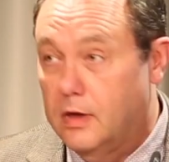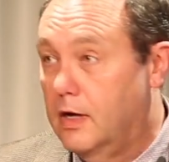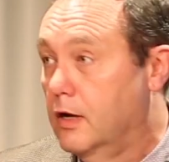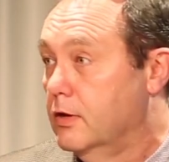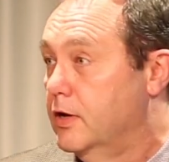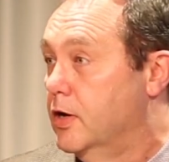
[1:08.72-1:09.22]

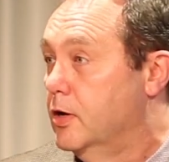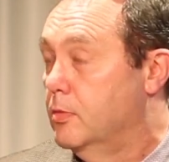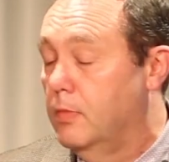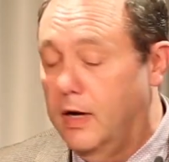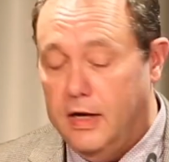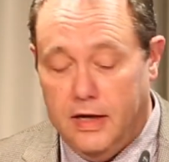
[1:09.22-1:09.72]
And I only
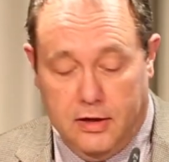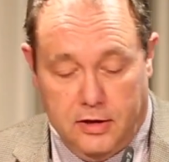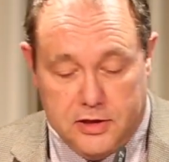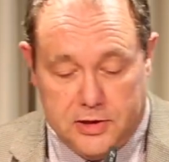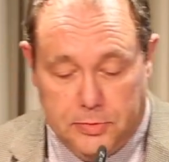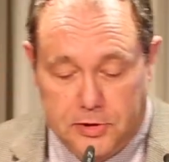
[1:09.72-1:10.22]
hope my
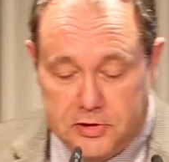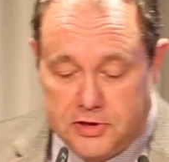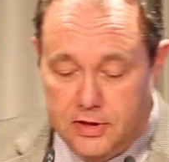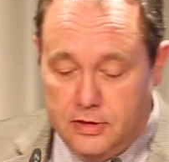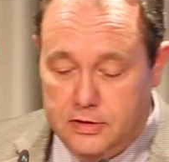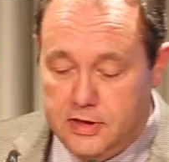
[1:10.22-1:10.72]

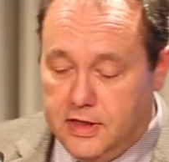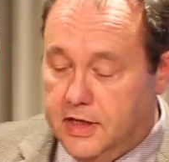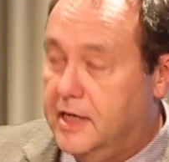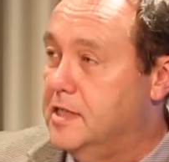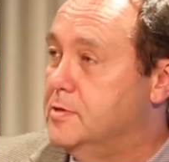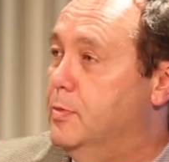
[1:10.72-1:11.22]
contribution
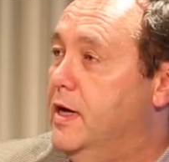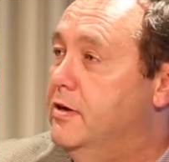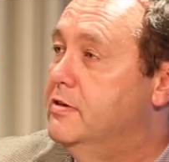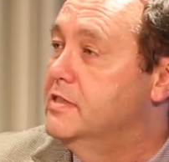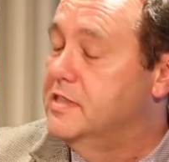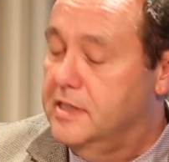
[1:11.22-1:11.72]
today is
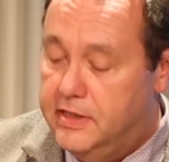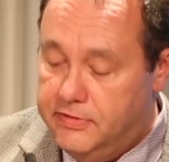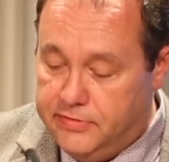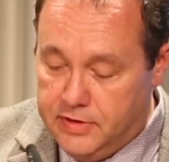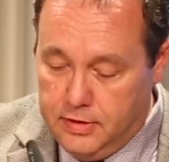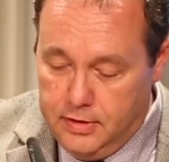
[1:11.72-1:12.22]
better
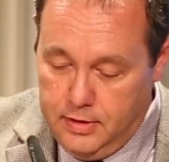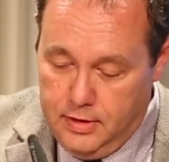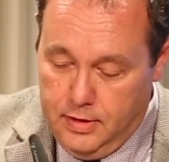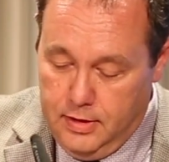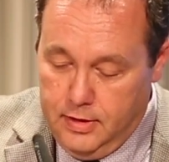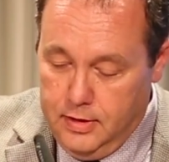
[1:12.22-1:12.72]
received
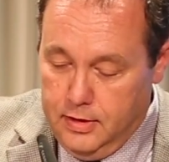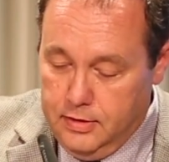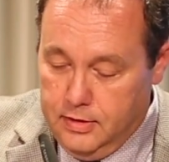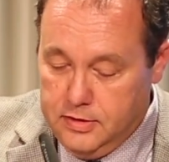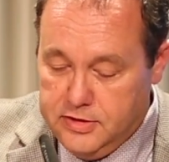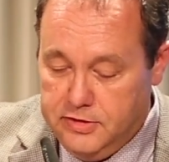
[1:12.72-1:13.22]

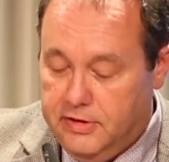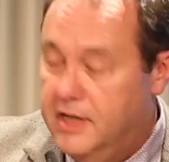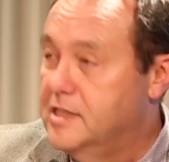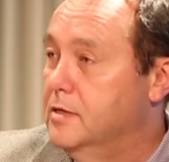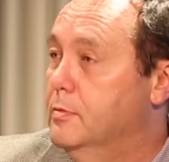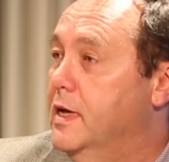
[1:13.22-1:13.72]
than
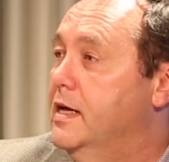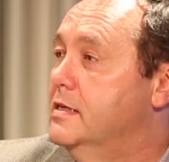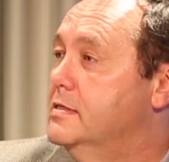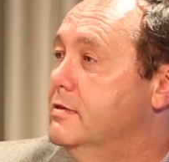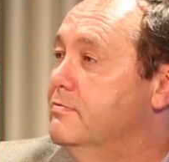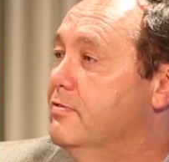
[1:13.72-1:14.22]
Theresa
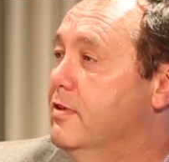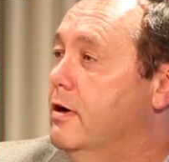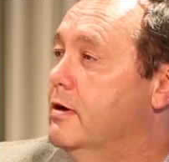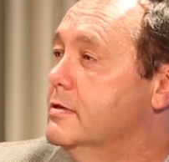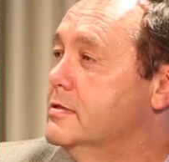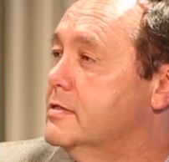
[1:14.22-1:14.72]
May's in
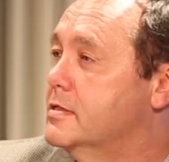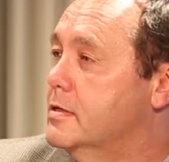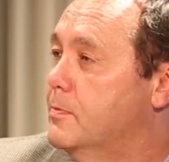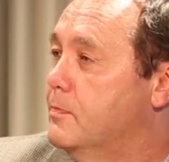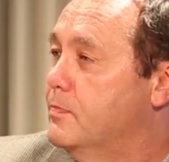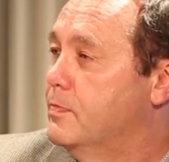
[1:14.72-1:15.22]
Florence.
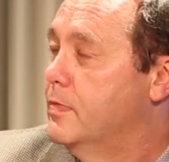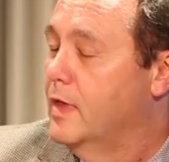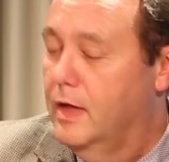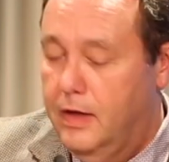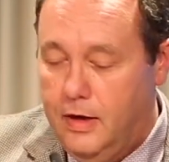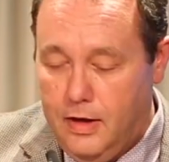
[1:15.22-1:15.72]

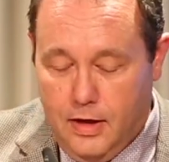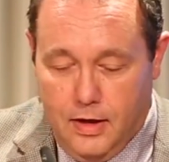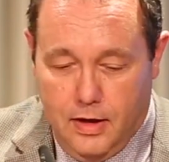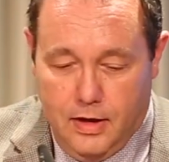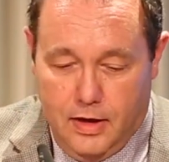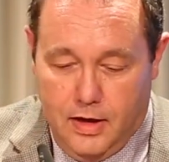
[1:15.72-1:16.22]

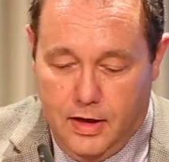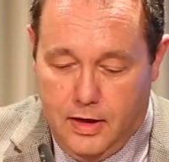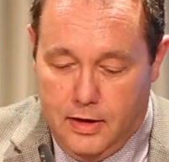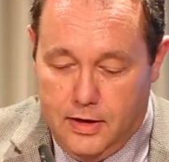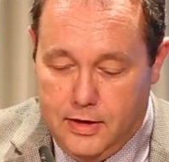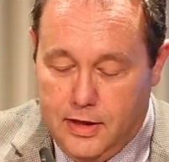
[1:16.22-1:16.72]

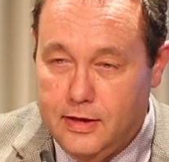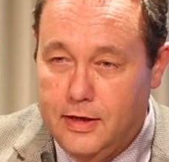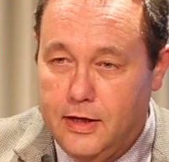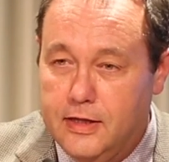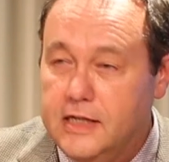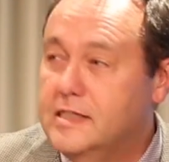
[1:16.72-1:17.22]
At
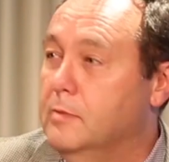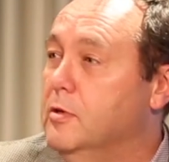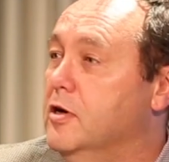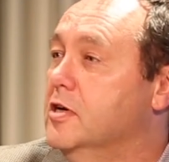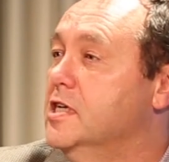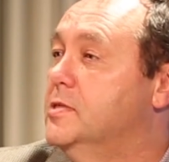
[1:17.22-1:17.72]
least I'm
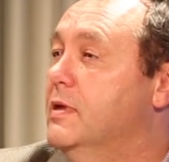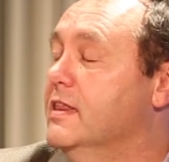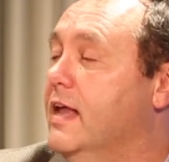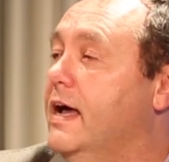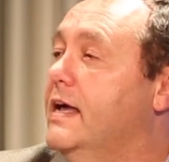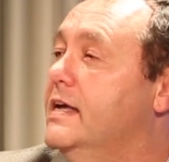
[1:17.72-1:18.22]
not going to be
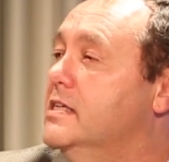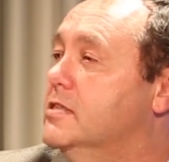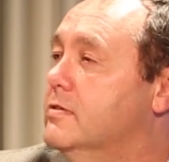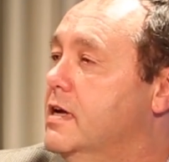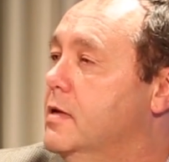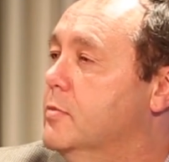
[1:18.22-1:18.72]
lying
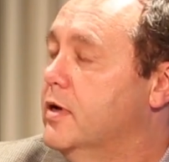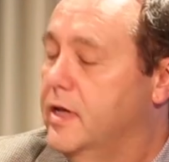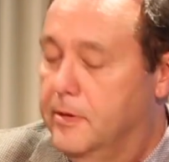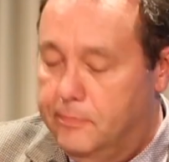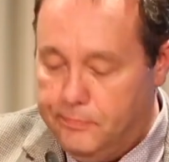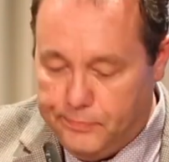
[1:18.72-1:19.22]
to anybody.